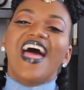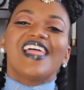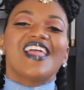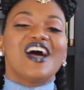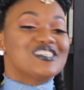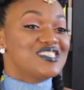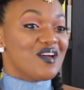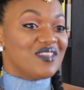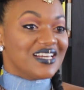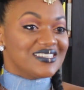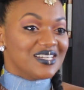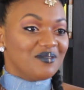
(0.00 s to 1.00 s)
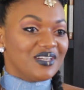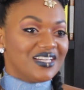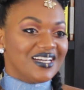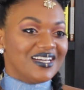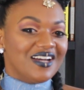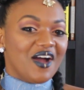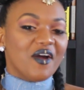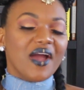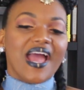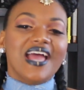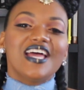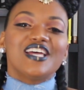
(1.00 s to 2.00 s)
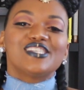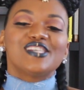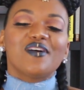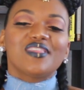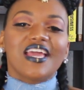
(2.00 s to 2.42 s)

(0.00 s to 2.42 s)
so that's it, we done? Yeah, okay, so